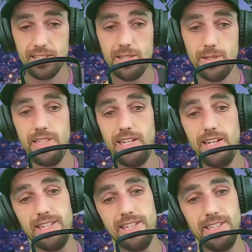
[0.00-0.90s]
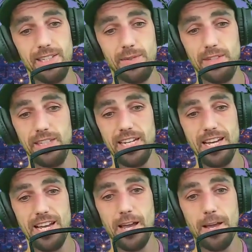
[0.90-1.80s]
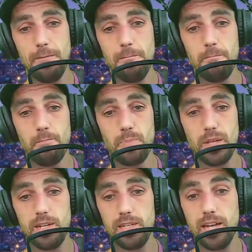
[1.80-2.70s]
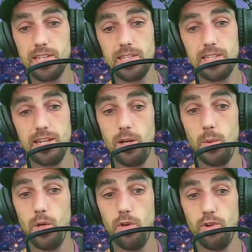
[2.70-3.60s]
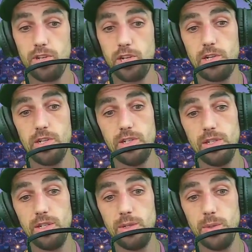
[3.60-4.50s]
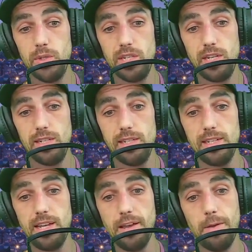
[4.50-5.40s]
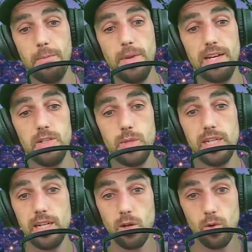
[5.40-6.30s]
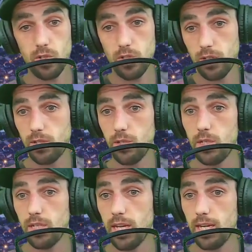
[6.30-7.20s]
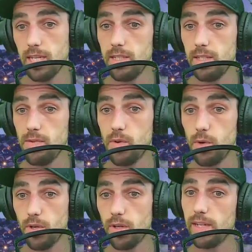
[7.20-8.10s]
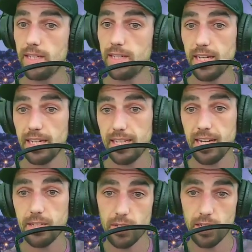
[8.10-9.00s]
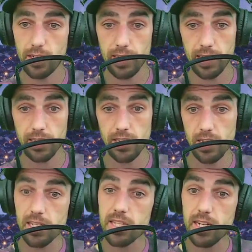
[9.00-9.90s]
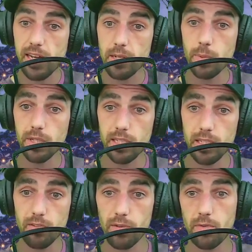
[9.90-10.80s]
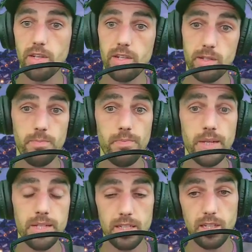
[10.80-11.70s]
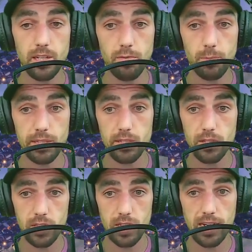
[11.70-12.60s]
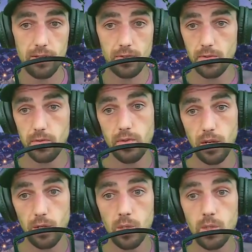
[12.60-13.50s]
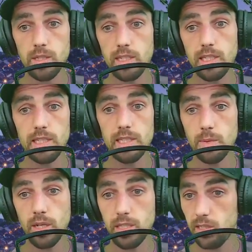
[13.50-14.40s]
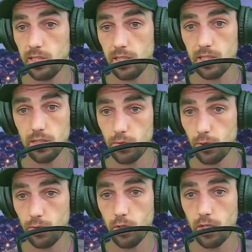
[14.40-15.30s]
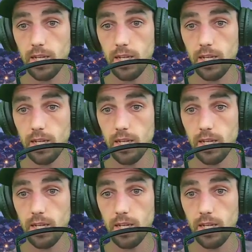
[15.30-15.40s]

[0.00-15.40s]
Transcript: New Zealand, guys. Fee. Um, I, as I say, I will return to New Zealand um, as we get closer to the uh, to the vote that they get to have there. Again, it's a it's a non-binding referendum. The government doesn't have to follow the, the what the citizens vote for